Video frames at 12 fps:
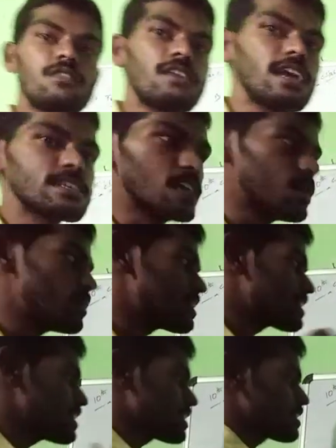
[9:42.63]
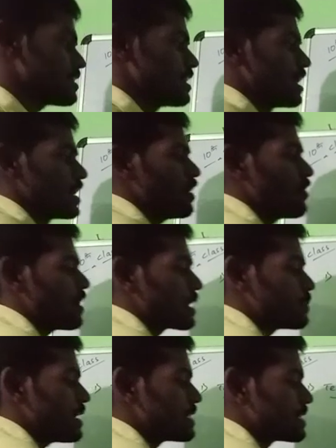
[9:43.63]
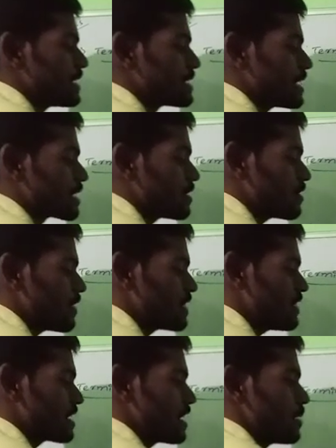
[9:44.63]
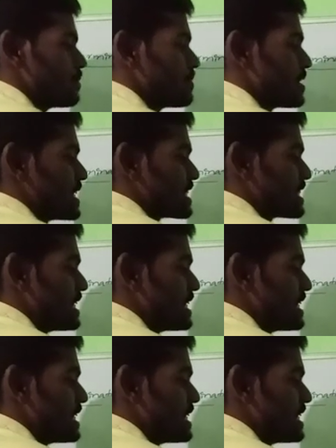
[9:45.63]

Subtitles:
For example, take now 1 by 3 take. What will come?